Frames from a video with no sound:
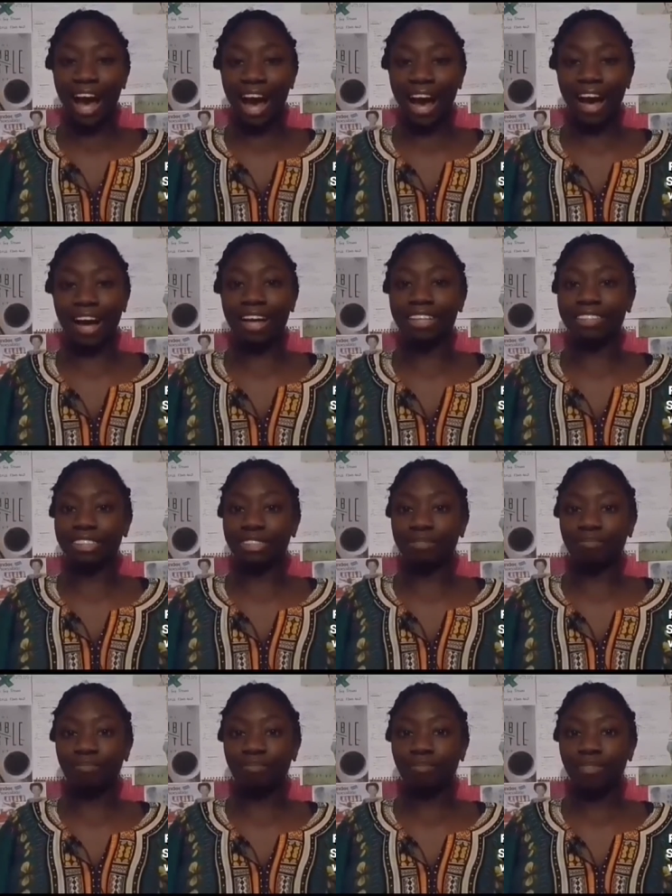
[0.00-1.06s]
And
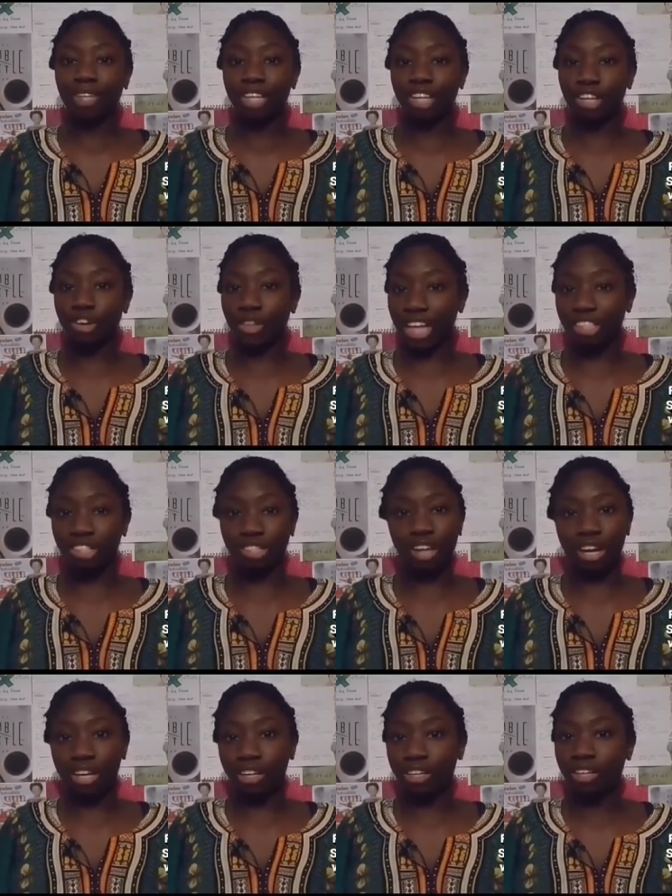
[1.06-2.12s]
you know, that's just
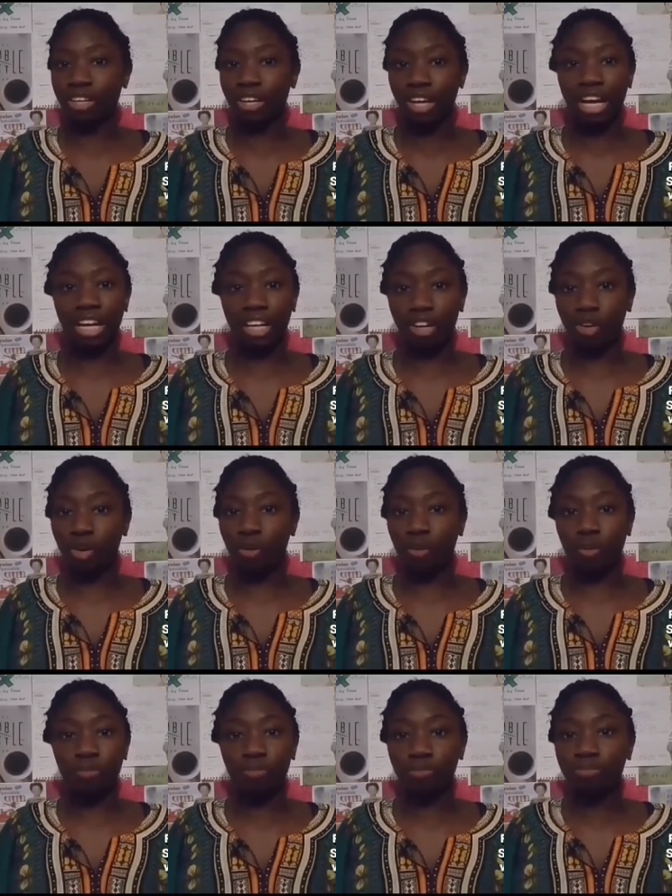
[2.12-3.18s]
like a
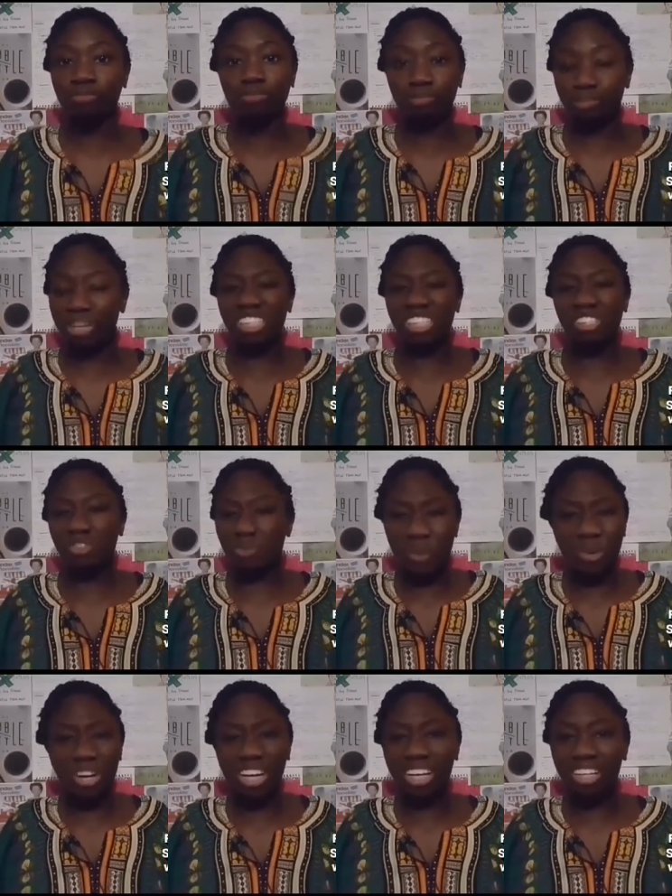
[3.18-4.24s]
little piece of
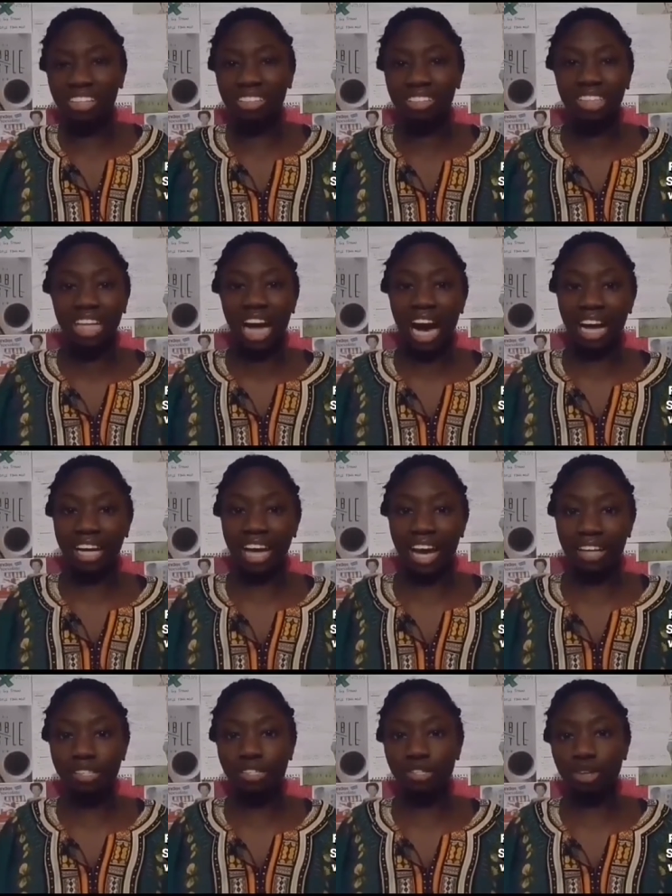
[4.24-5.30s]
warning, I
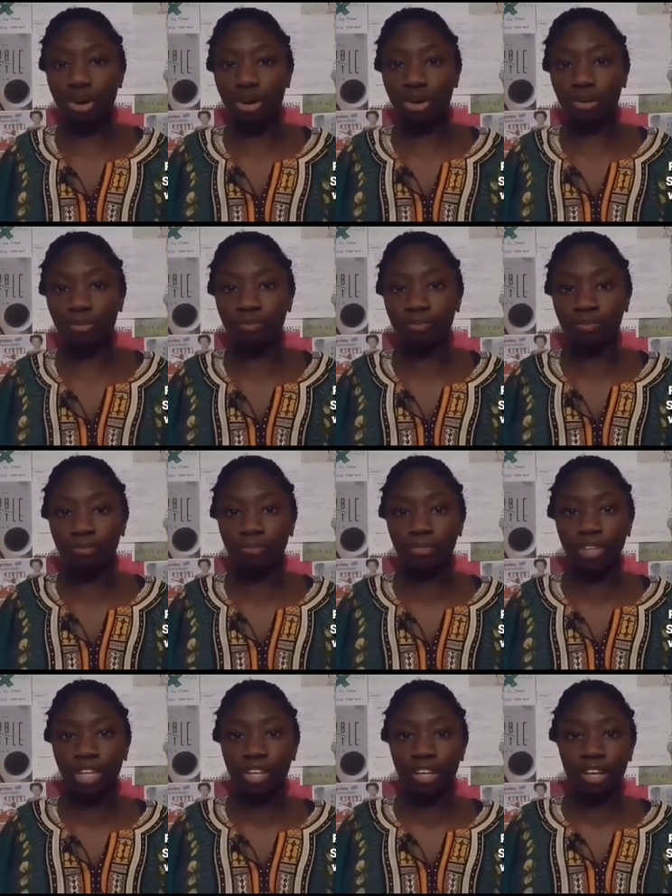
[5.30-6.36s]
guess. So
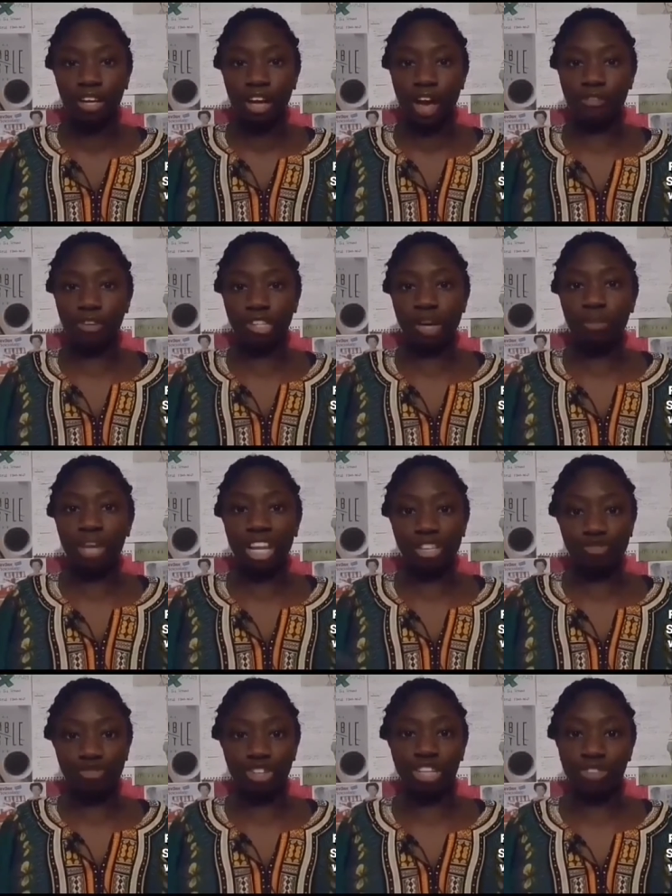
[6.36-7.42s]
if you're someone
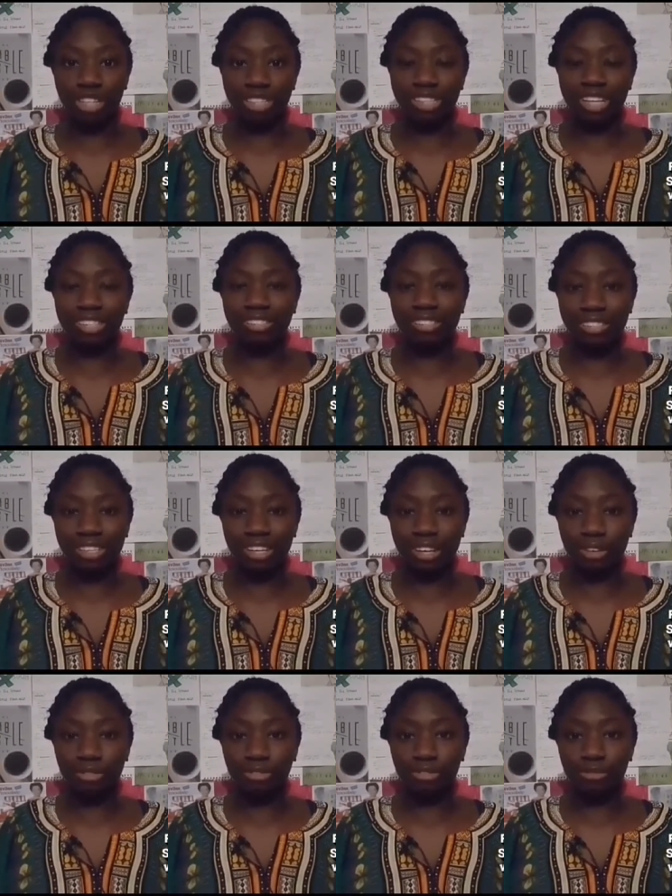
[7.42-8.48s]
that's really, really
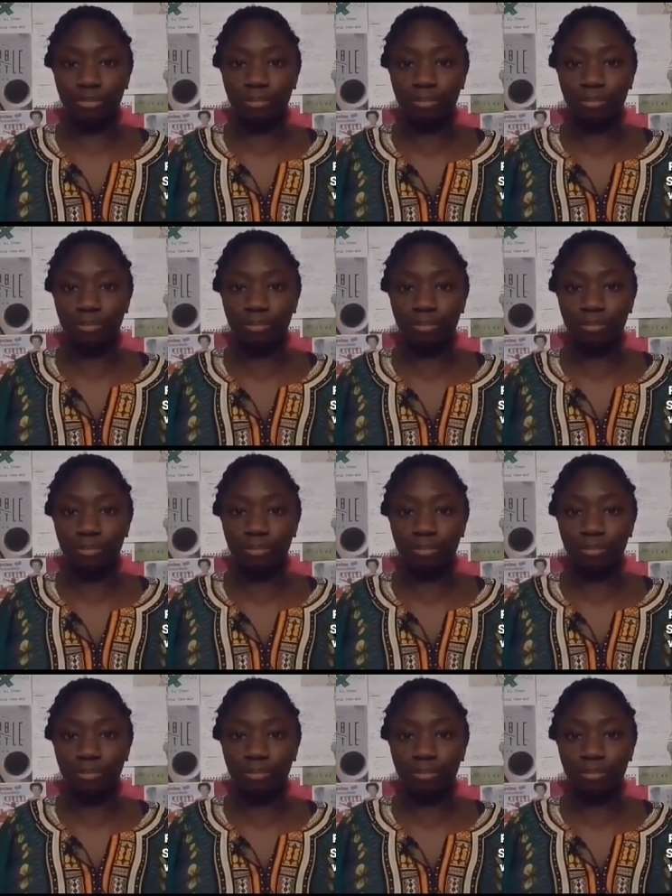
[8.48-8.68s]
sensitive